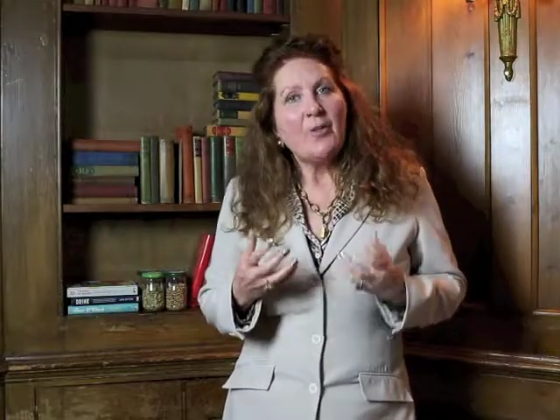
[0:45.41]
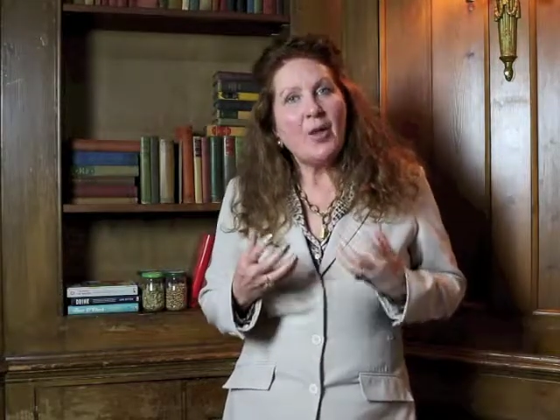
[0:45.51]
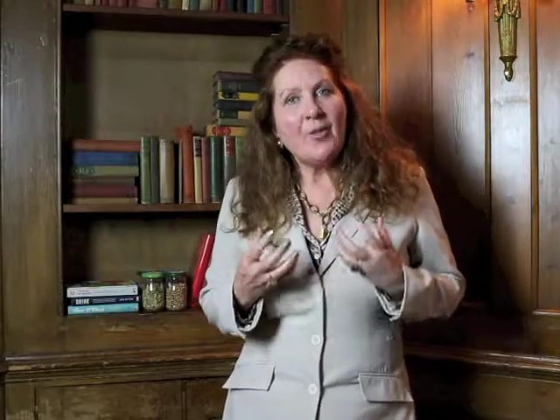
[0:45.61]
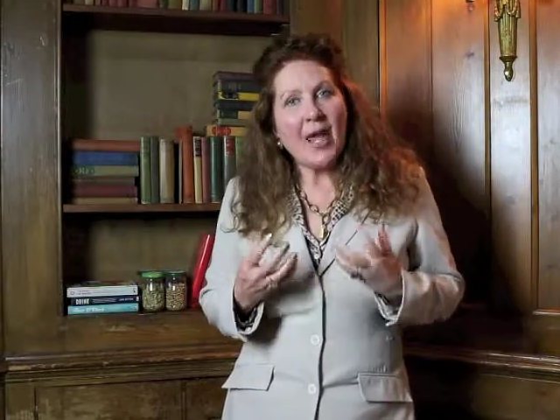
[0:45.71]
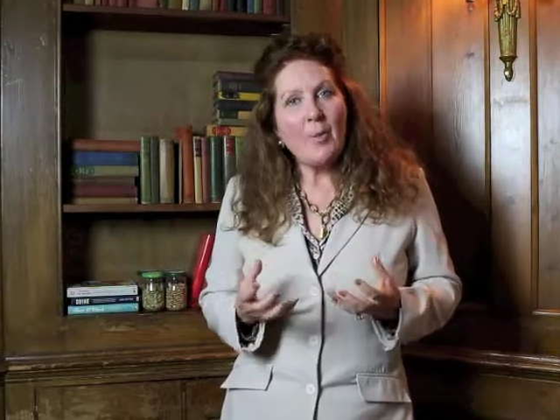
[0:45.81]

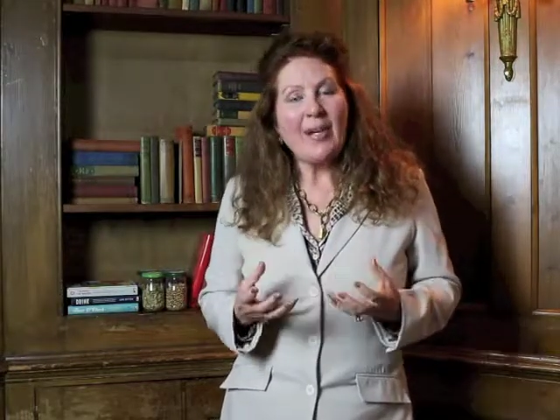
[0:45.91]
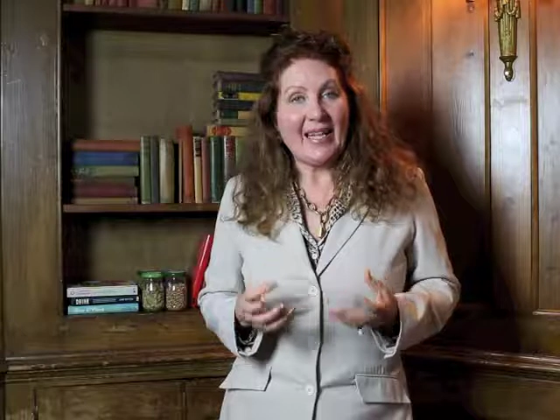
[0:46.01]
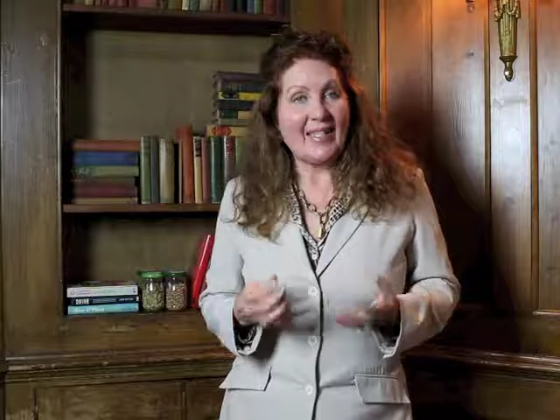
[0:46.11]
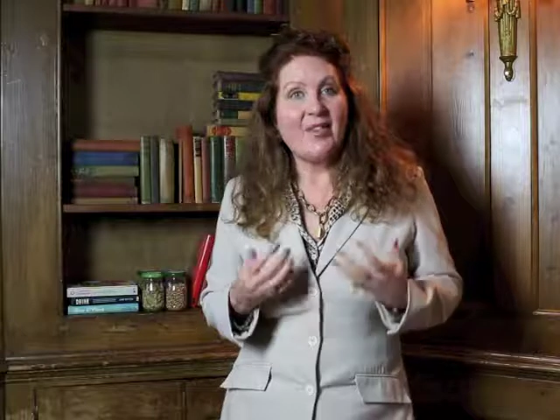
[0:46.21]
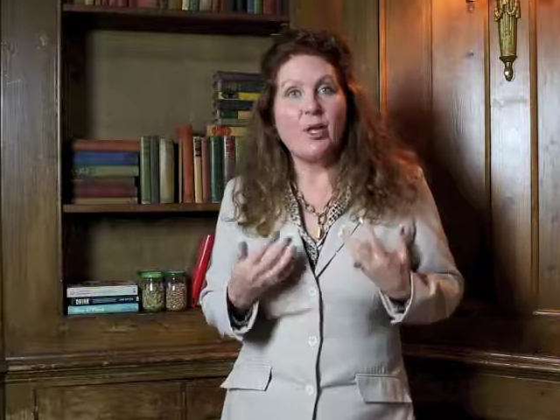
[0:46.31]
that they were
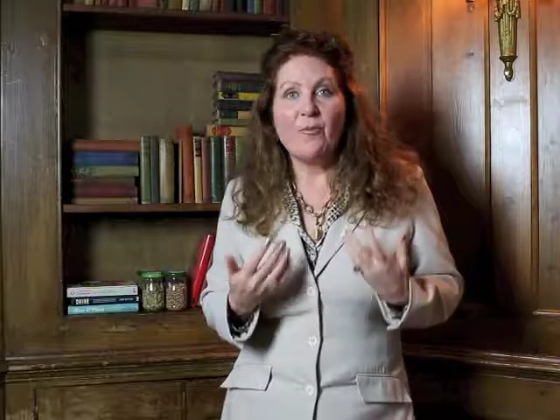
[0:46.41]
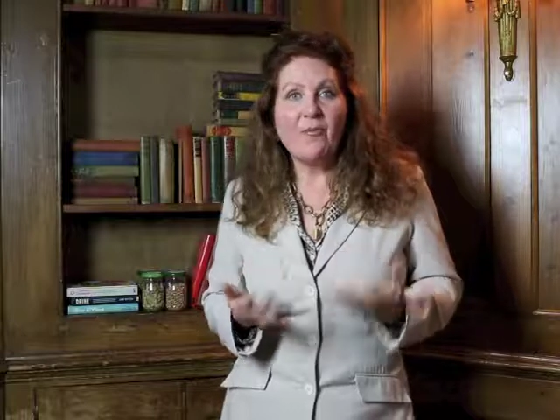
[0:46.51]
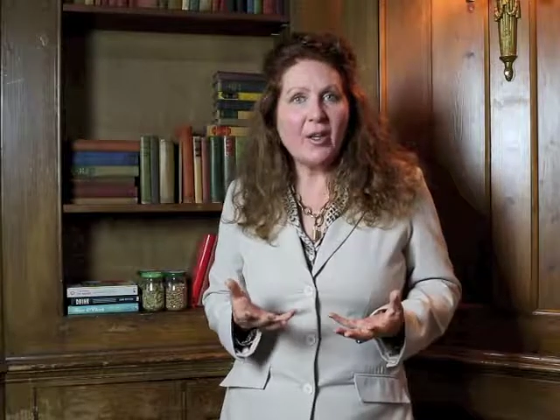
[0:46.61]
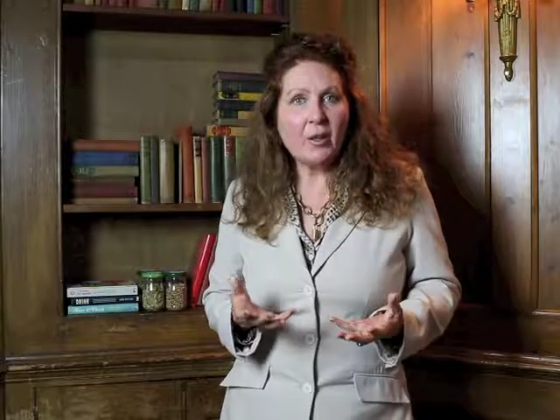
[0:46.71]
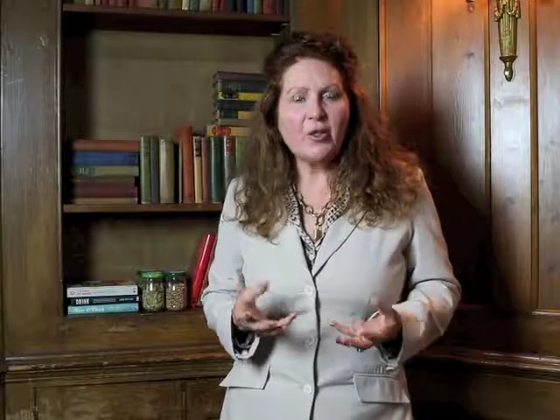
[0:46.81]
getting the
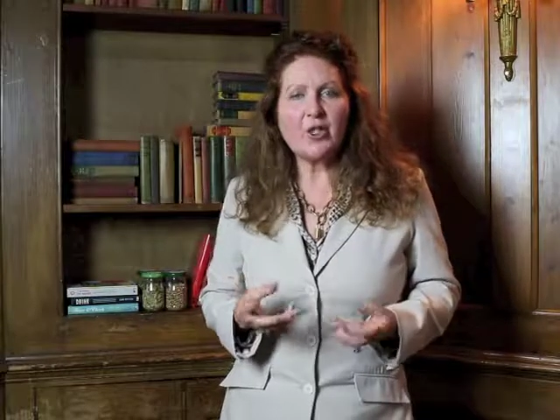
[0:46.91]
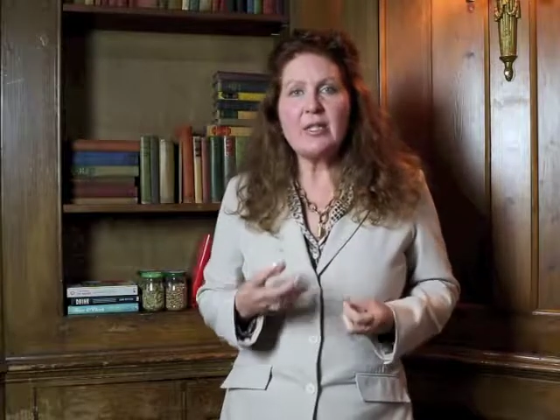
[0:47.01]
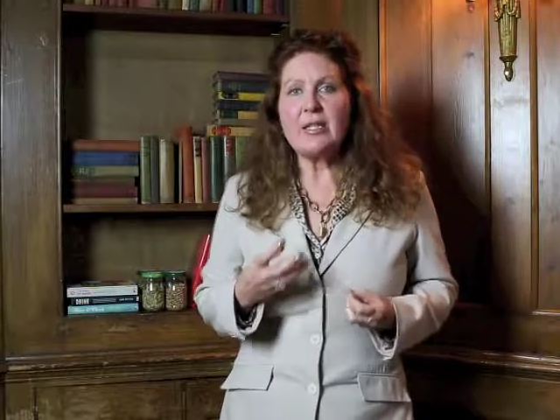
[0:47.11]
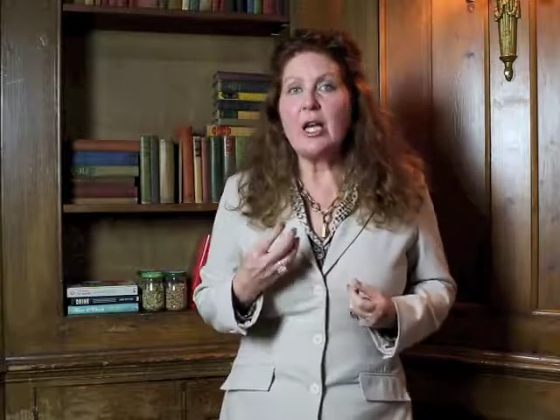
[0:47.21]
convulsions,